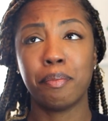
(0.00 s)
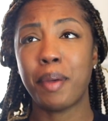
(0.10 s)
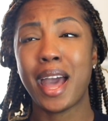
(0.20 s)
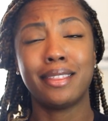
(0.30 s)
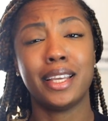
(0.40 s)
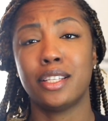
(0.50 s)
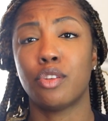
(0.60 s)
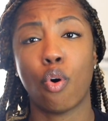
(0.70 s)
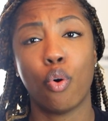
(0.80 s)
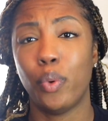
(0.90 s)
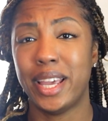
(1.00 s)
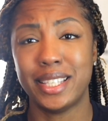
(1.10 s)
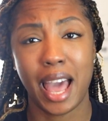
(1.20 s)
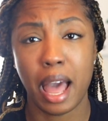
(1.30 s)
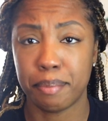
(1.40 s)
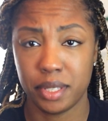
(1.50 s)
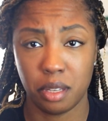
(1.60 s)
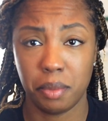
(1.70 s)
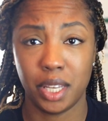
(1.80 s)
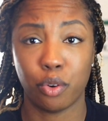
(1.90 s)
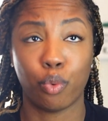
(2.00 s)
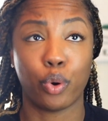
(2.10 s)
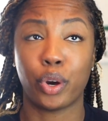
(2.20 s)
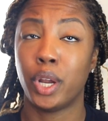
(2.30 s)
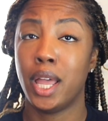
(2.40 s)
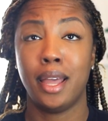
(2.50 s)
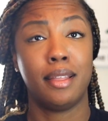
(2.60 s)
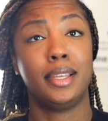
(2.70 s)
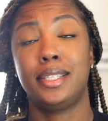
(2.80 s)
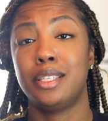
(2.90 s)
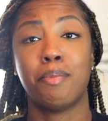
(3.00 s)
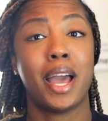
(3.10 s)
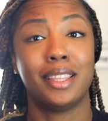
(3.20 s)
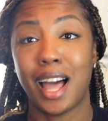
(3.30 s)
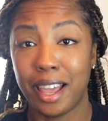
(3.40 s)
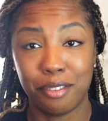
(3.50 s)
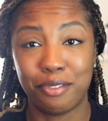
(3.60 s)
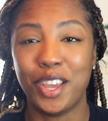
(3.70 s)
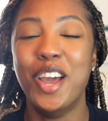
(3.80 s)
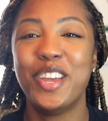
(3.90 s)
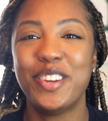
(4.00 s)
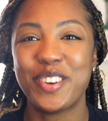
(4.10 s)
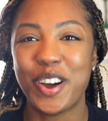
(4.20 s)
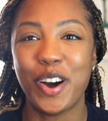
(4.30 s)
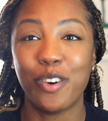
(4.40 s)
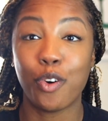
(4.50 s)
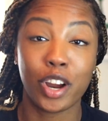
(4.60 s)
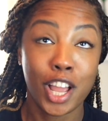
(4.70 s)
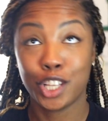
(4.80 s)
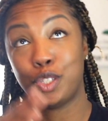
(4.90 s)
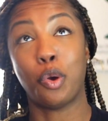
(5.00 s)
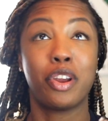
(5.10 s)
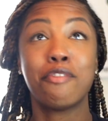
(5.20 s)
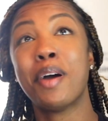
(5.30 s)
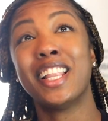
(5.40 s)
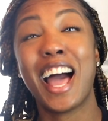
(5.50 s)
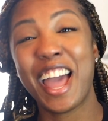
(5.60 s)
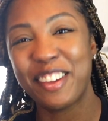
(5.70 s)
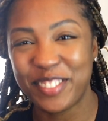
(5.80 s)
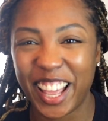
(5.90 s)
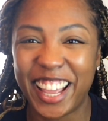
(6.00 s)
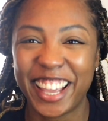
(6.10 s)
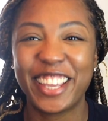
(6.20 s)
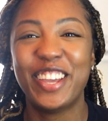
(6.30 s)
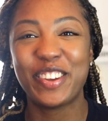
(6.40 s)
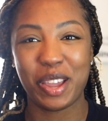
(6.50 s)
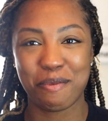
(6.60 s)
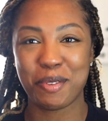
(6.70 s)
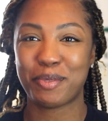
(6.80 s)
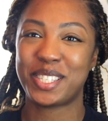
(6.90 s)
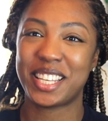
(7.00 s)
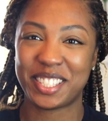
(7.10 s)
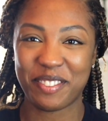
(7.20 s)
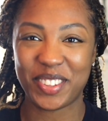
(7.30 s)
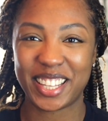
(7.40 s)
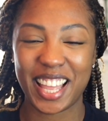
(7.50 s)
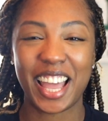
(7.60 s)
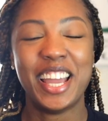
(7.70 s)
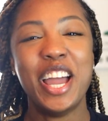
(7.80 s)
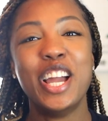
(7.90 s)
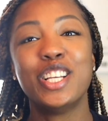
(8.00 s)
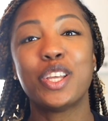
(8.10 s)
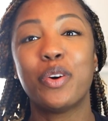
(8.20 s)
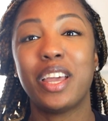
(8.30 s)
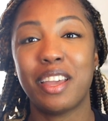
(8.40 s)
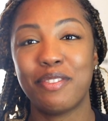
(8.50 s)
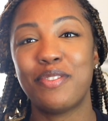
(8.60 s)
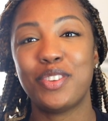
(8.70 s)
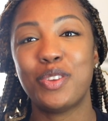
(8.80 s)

bad things always happen to me, or this is my life, or story of my life. Like, you hear people say stuff like that. So if